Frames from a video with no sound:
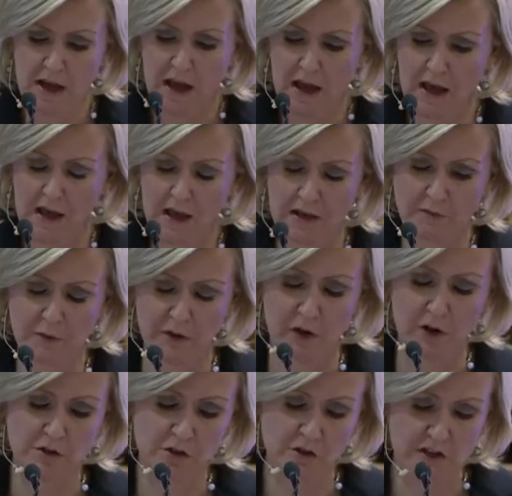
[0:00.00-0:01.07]
with
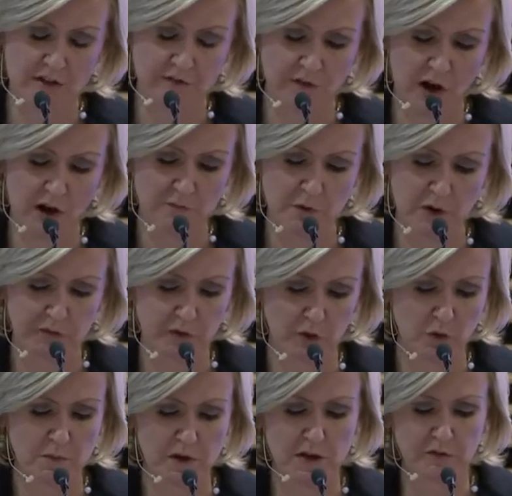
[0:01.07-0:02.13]
also the involvement of the
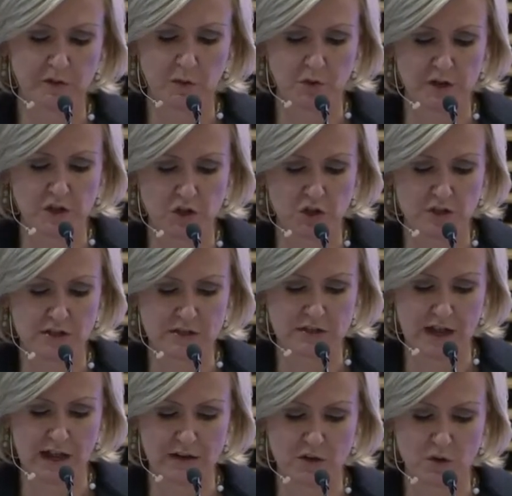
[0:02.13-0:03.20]
Committee of the Regions
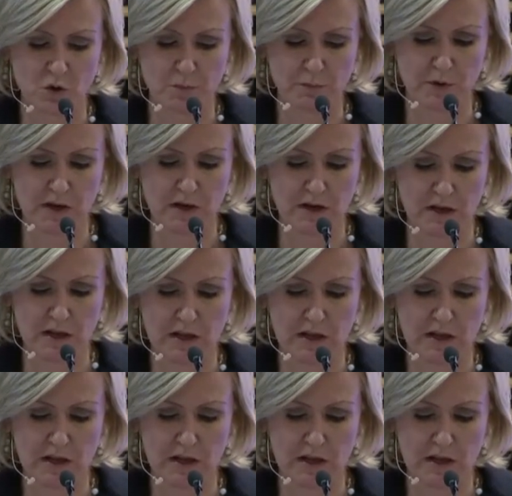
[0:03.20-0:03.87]
and the European